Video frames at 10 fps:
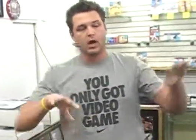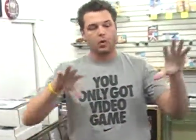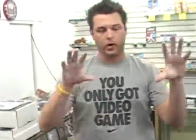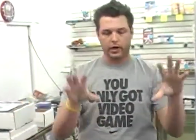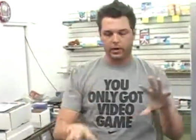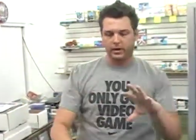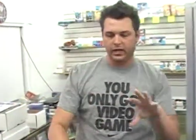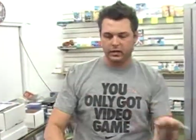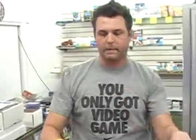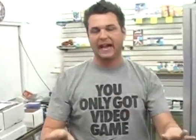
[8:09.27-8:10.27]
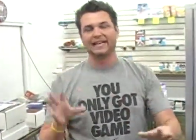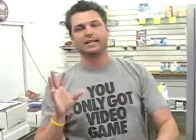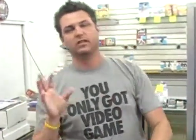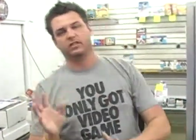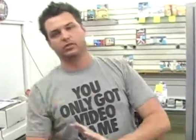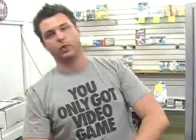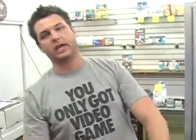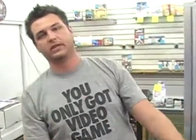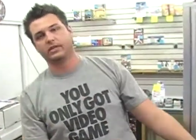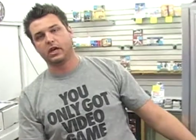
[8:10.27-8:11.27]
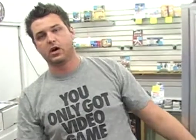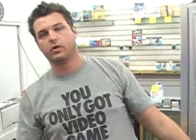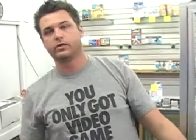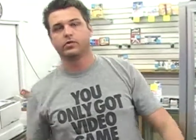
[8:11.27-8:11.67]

We're going to be getting the packs out this week as it goes.